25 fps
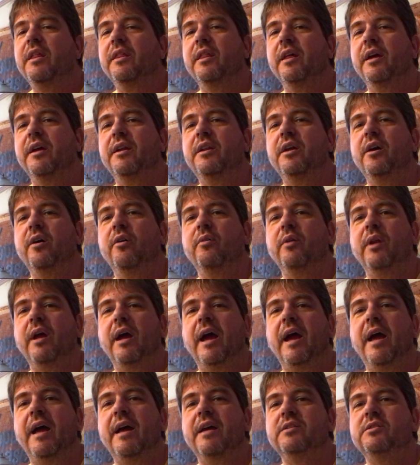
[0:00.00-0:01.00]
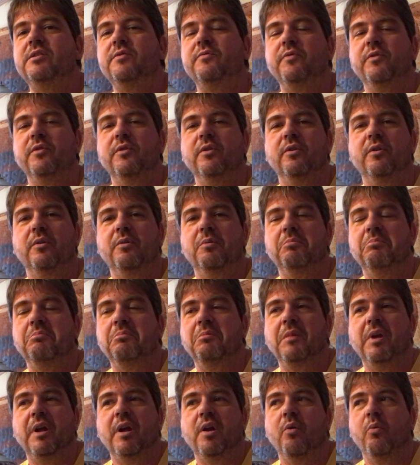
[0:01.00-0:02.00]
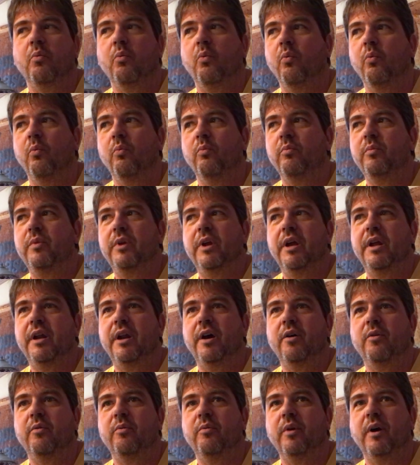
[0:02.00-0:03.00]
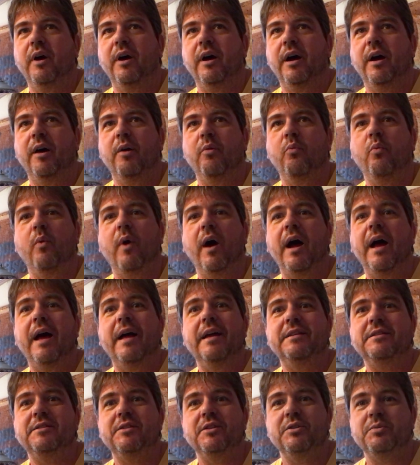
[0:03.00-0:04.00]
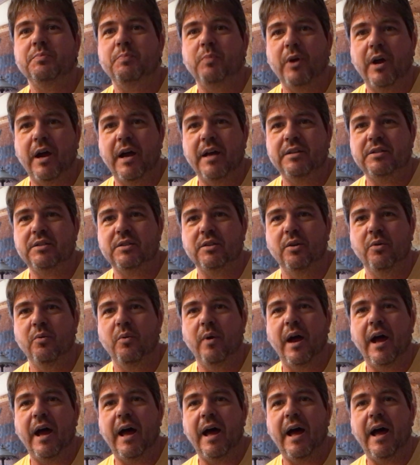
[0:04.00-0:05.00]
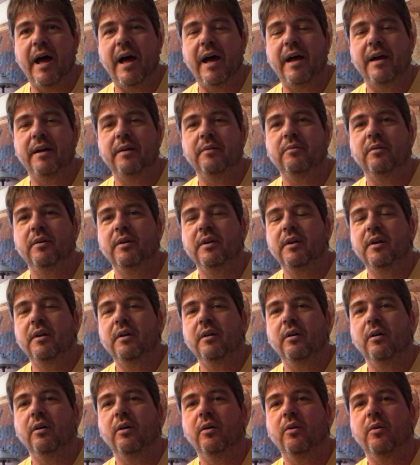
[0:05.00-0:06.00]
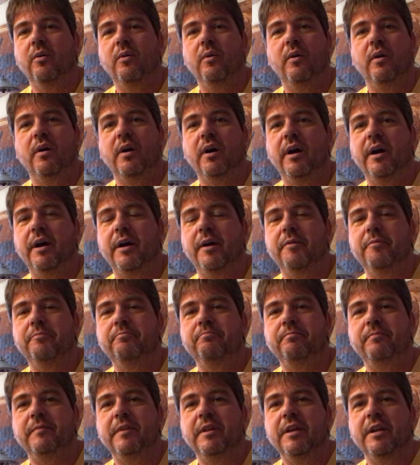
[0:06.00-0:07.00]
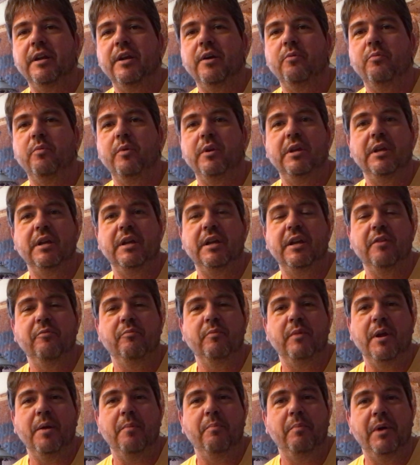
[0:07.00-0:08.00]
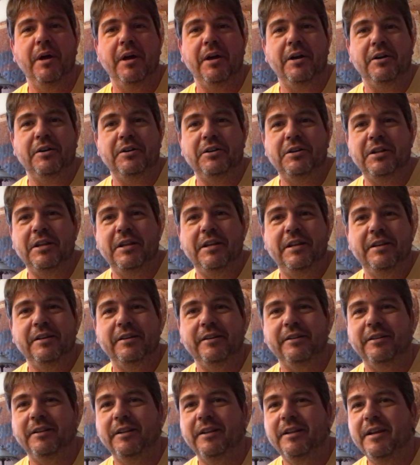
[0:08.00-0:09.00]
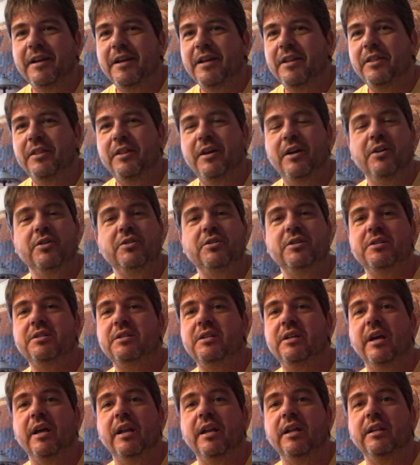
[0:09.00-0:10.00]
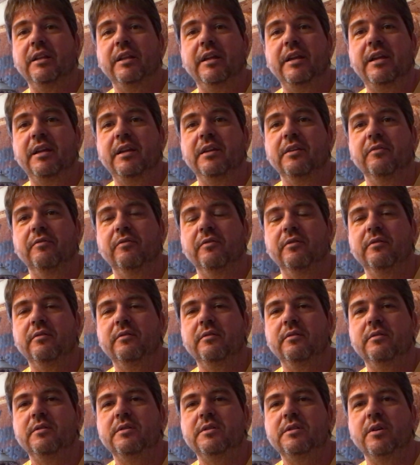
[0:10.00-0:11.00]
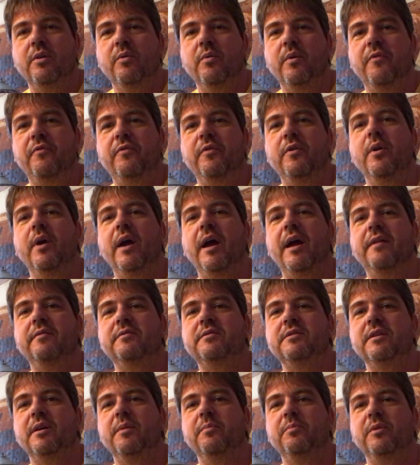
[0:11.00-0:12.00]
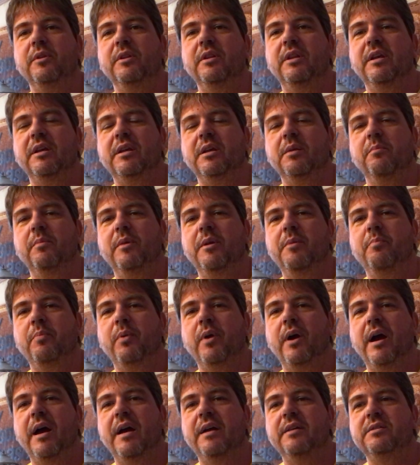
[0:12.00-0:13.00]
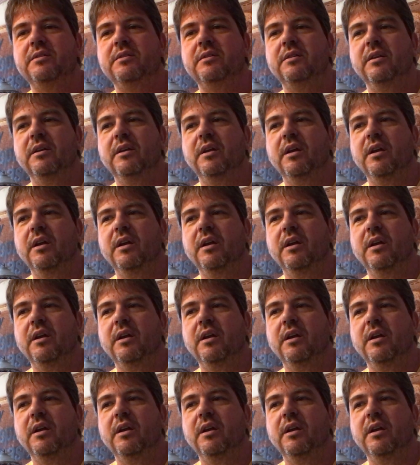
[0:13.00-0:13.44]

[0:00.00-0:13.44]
They don't ask for, why is this price so high? Or, will you give me a better deal? They're just going to leave. So if you have something that can be priced